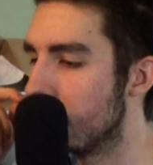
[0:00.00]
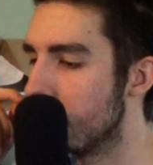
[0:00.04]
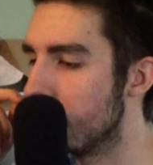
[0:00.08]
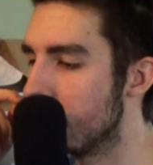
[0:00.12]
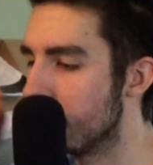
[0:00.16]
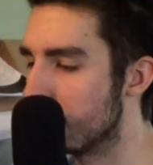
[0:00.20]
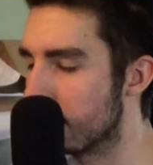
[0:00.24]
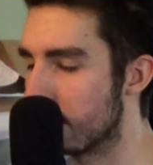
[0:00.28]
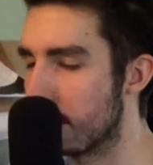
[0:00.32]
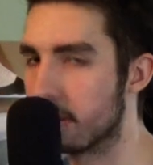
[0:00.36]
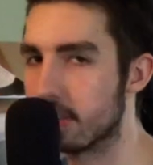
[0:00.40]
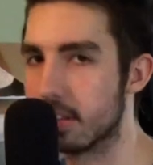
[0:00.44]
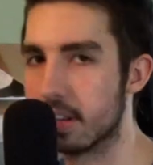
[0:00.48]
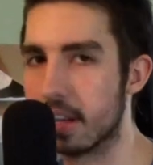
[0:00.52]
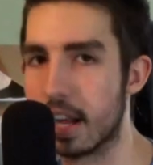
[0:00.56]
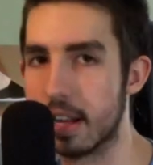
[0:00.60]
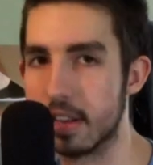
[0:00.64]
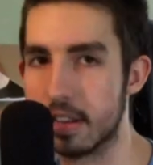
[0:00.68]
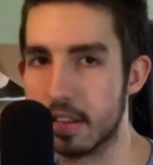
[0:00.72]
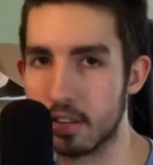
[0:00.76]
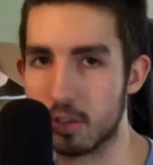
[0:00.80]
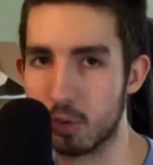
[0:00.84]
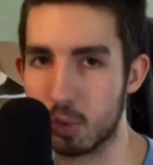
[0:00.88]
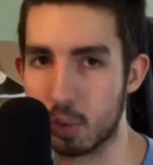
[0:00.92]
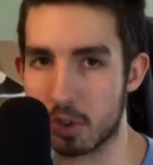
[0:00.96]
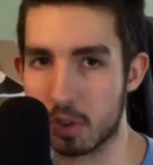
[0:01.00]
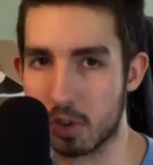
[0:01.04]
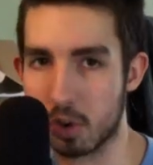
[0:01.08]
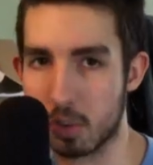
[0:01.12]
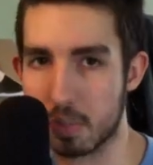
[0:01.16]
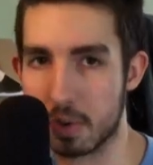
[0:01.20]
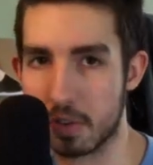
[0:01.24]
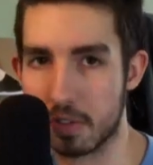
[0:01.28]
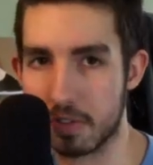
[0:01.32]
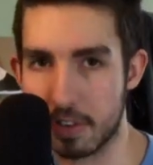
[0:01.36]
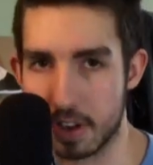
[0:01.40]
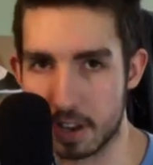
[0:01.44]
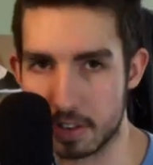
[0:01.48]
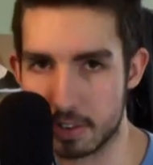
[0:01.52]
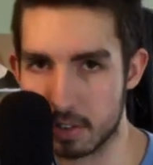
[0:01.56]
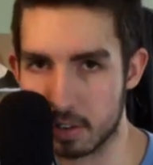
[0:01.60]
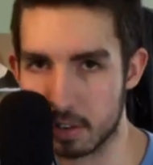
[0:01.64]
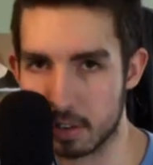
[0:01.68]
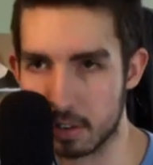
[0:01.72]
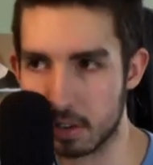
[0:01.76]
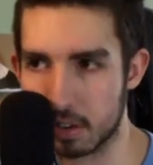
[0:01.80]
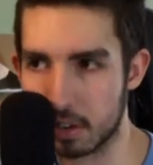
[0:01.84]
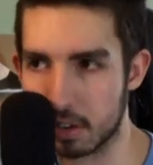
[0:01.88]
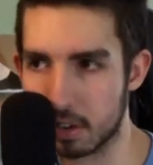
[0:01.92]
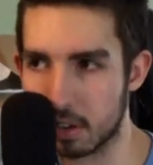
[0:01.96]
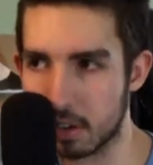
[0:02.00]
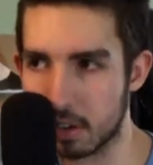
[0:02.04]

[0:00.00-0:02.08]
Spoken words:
discussing ideas with your professor.